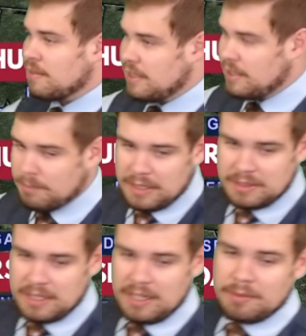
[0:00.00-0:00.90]
And then by the
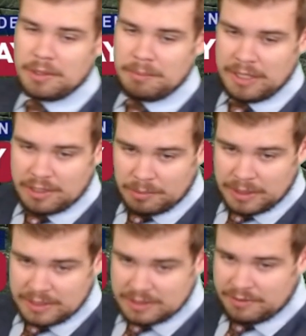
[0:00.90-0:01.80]
time we make our way
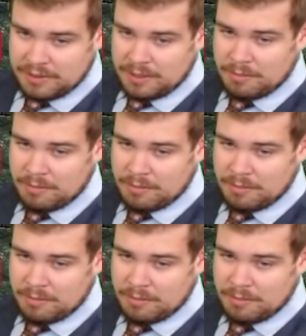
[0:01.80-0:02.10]
into 7 a.m.